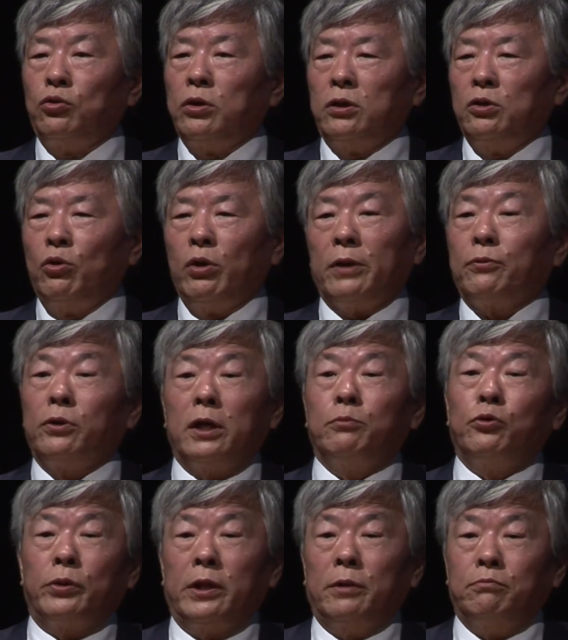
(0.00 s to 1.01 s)
you have to
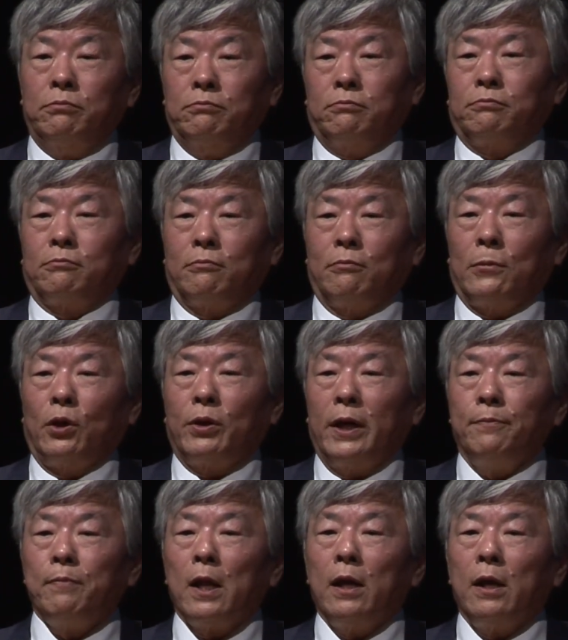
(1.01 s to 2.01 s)
live with them.
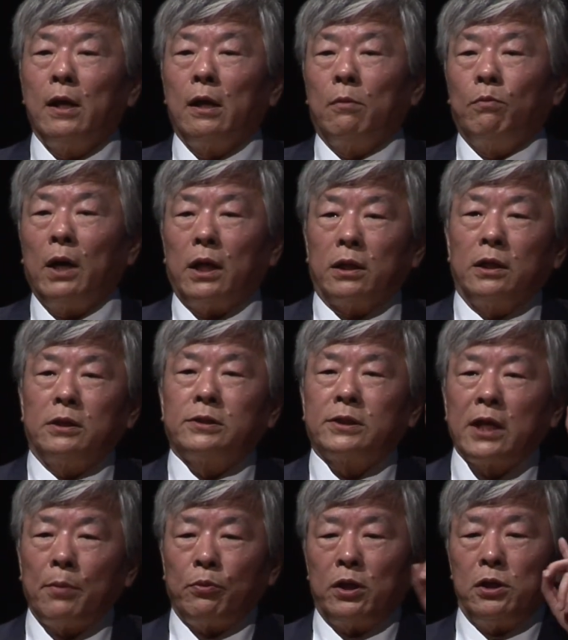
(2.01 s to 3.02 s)
Okay? But
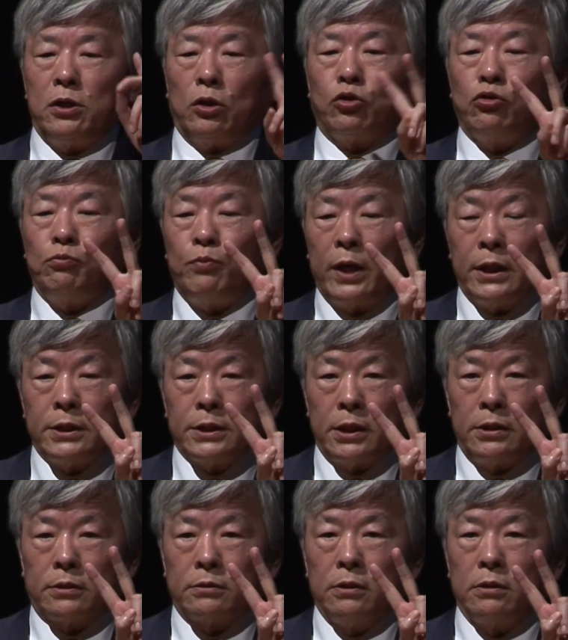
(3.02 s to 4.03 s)
except in the two
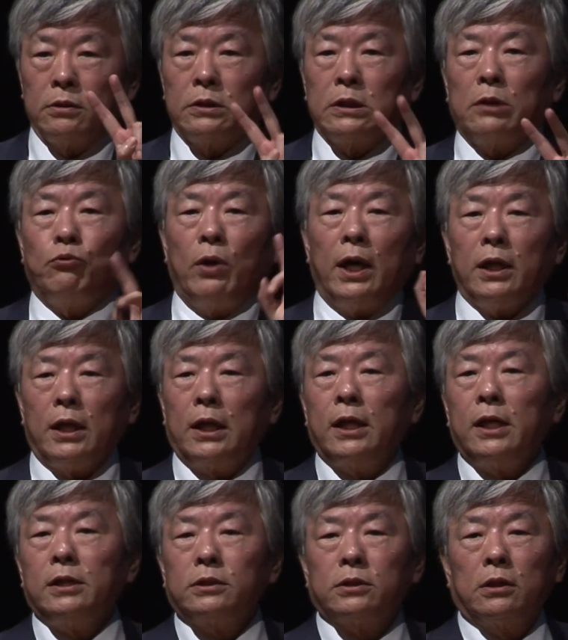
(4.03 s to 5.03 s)
places. The one
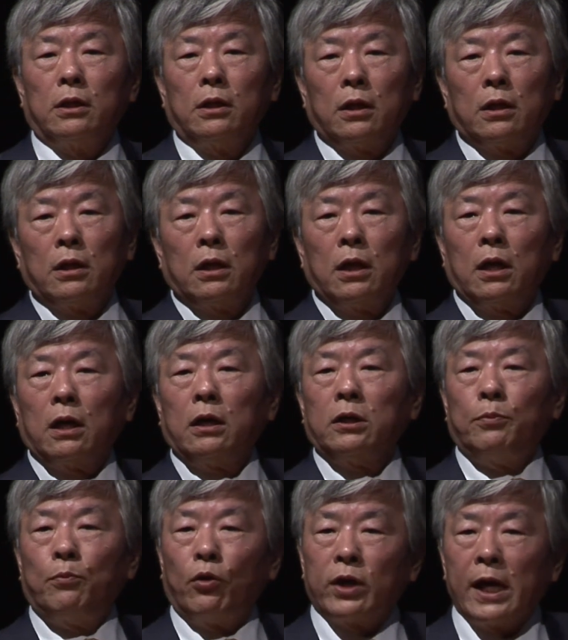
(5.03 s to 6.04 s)
is
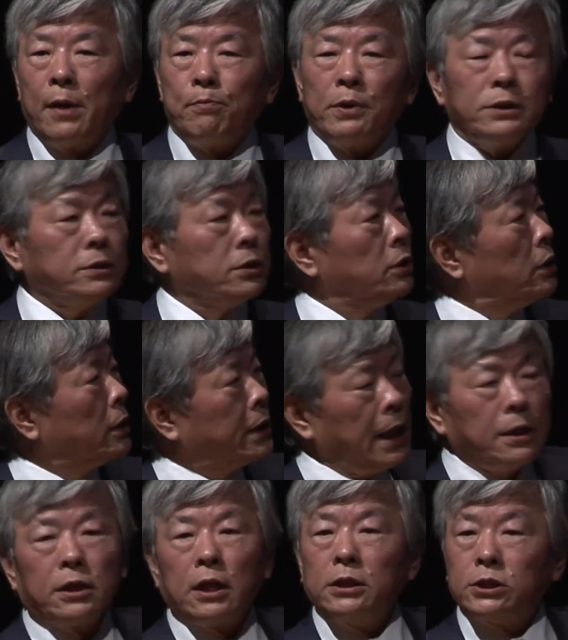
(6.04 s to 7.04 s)
hippocampus,
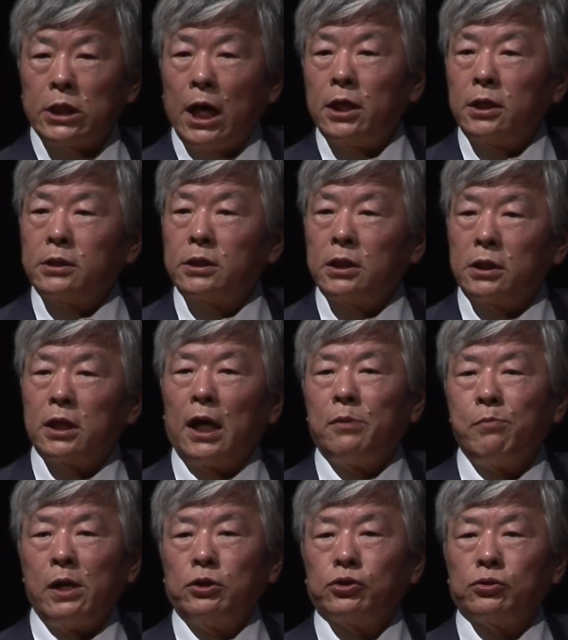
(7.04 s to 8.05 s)
dentate gyrus that I
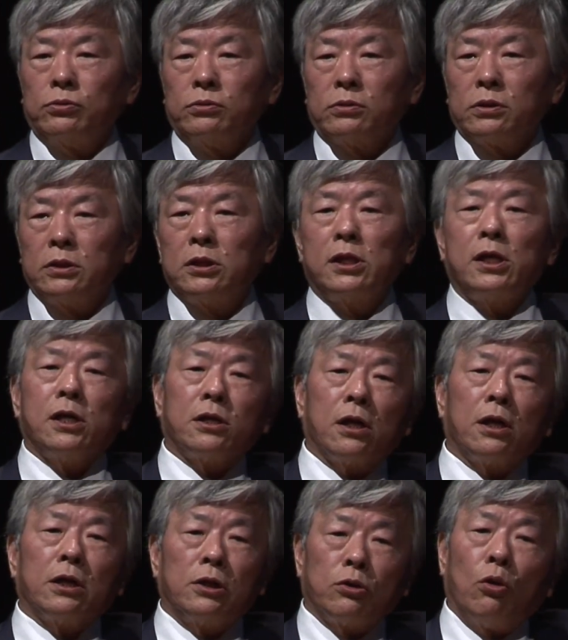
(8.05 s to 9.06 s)
mentioned. And the
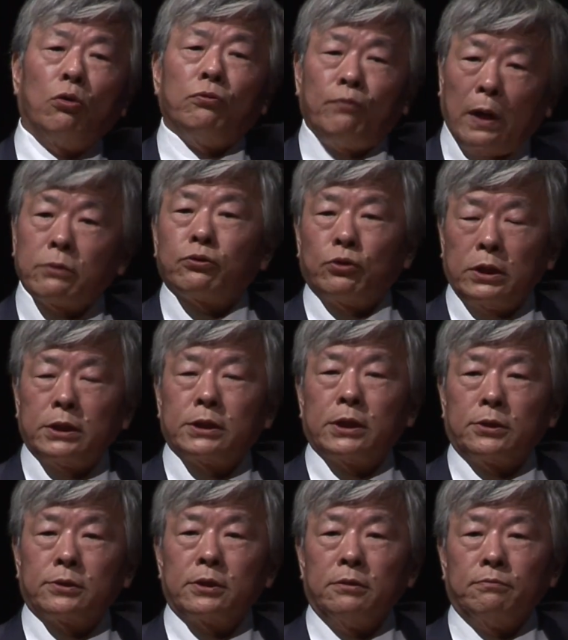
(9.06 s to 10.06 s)
other is the olfactory
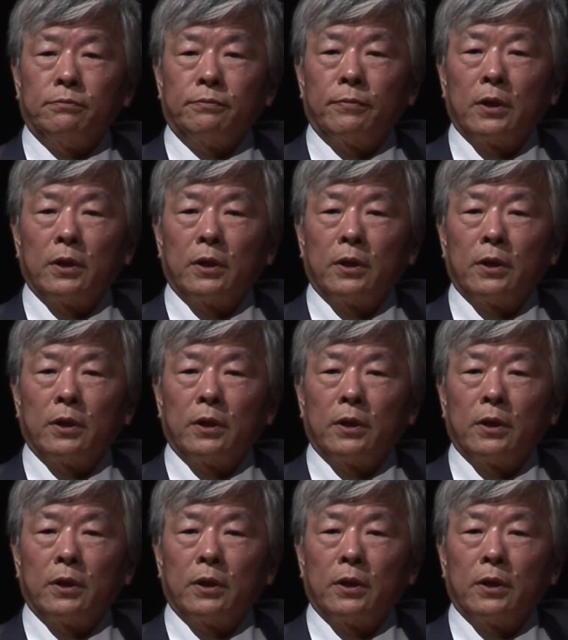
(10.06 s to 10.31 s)
system.